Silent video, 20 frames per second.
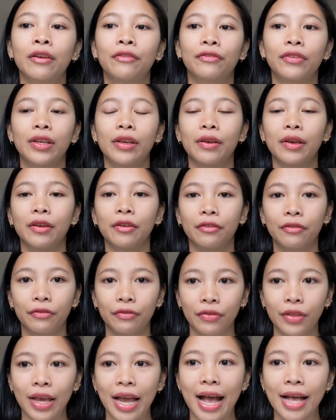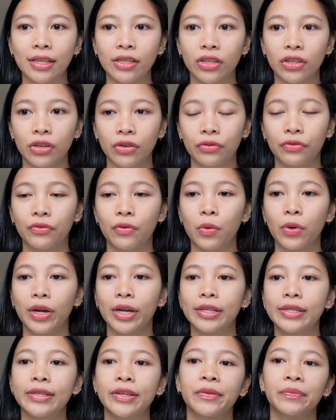if they, if they ask you for
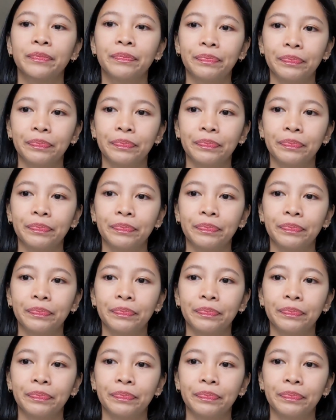it.